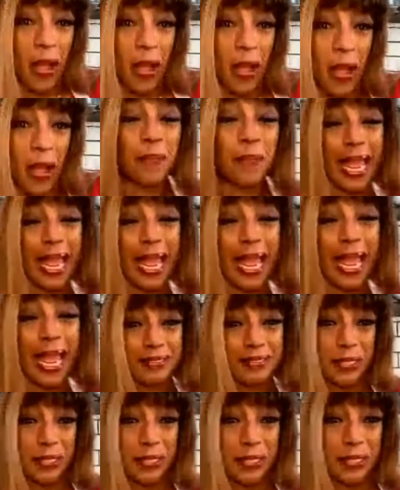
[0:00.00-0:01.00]

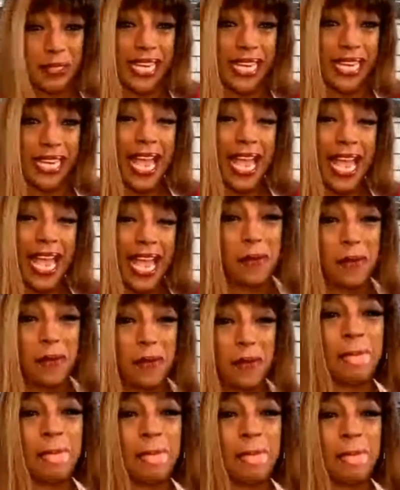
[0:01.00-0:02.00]

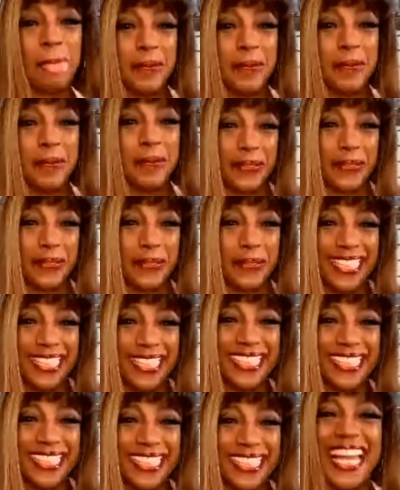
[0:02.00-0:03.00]

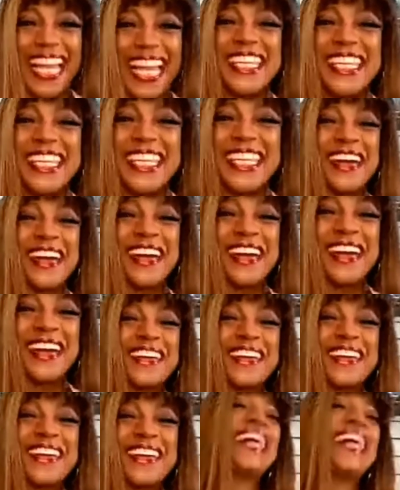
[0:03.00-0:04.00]

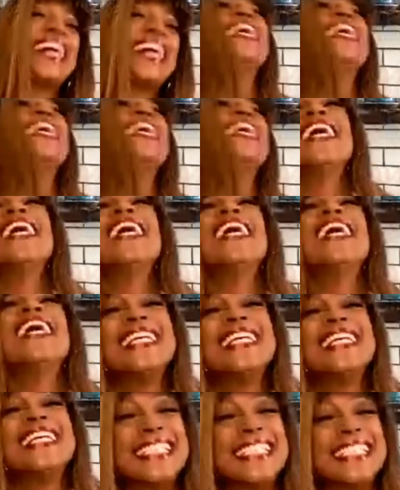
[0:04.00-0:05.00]

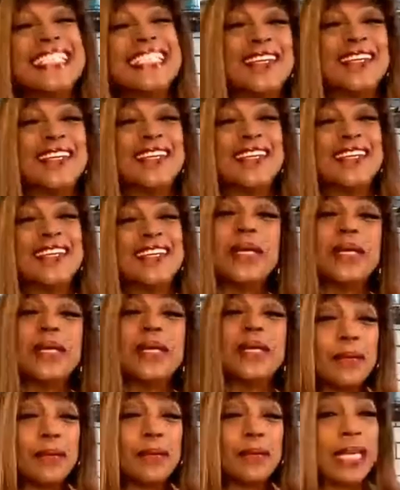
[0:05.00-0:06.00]

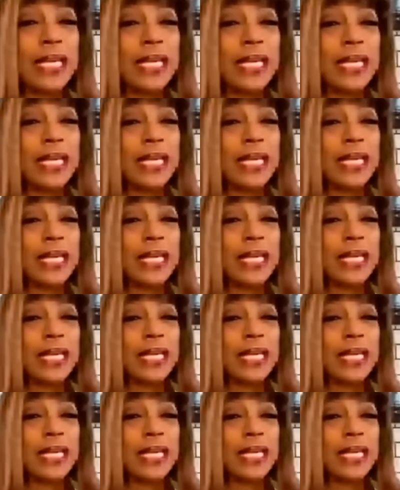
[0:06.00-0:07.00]

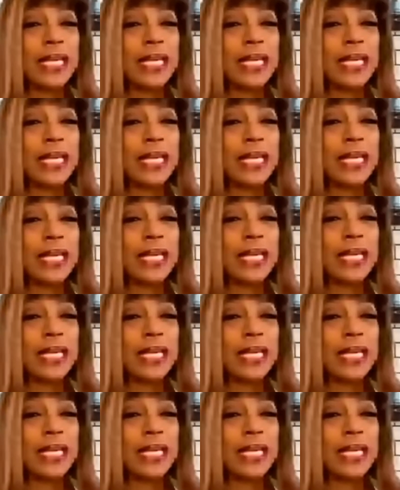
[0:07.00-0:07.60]
No words are spoken by the person on screen.